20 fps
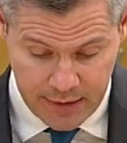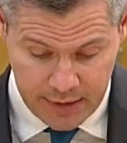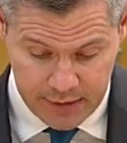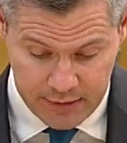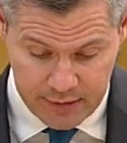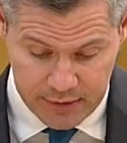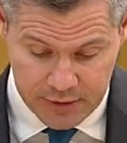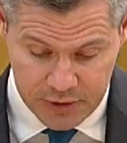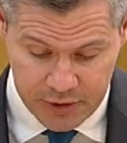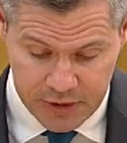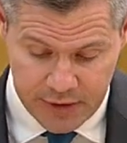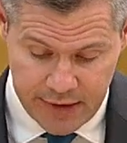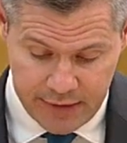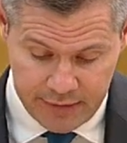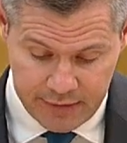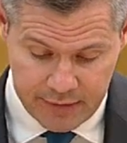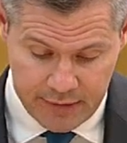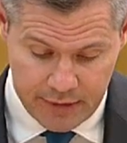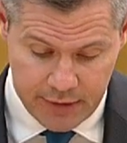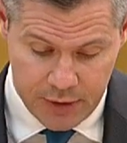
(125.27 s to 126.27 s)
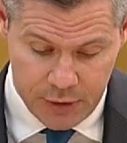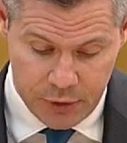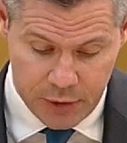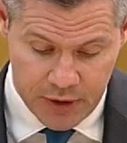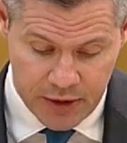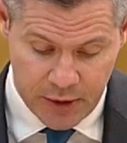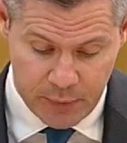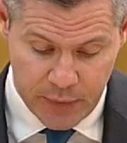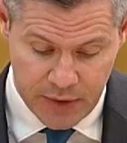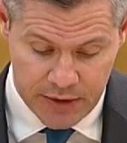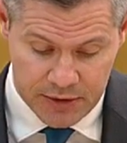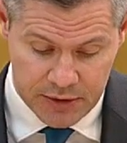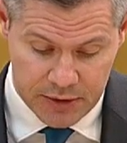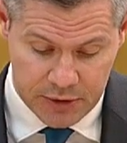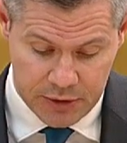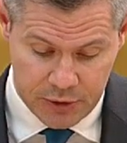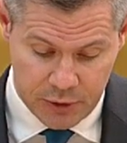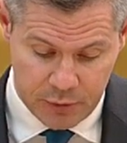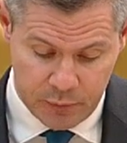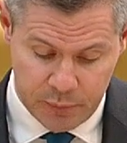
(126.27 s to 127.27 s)
and to stress that the UK
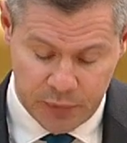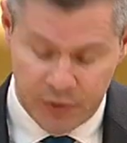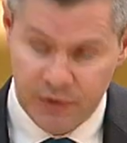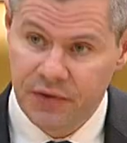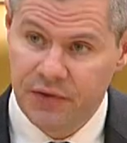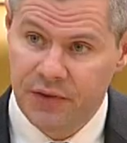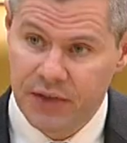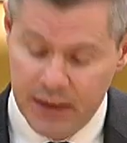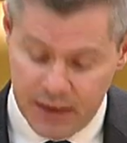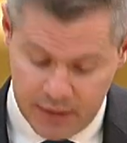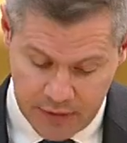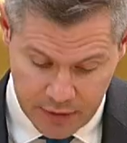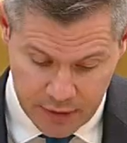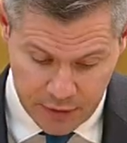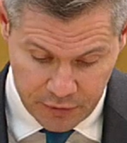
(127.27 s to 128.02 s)
budget should proceed